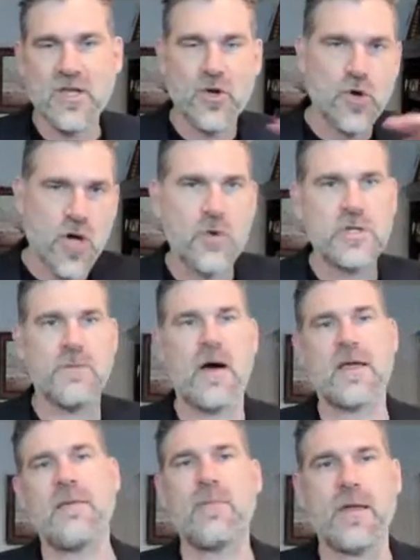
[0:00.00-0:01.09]
your
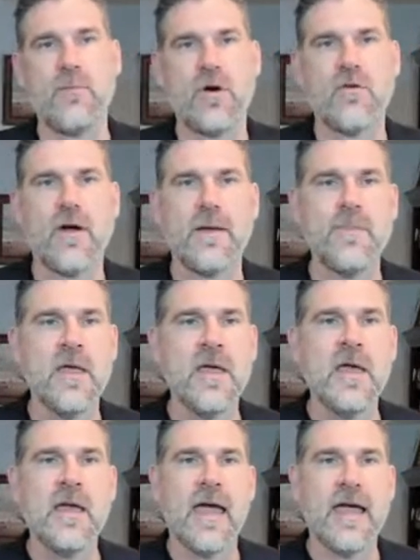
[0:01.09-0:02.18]
go-to-market playbook, right?
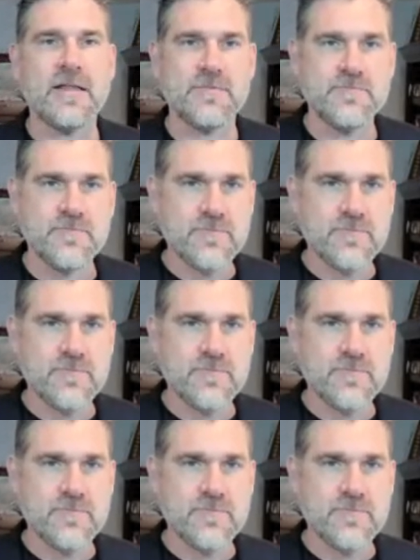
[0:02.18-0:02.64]
And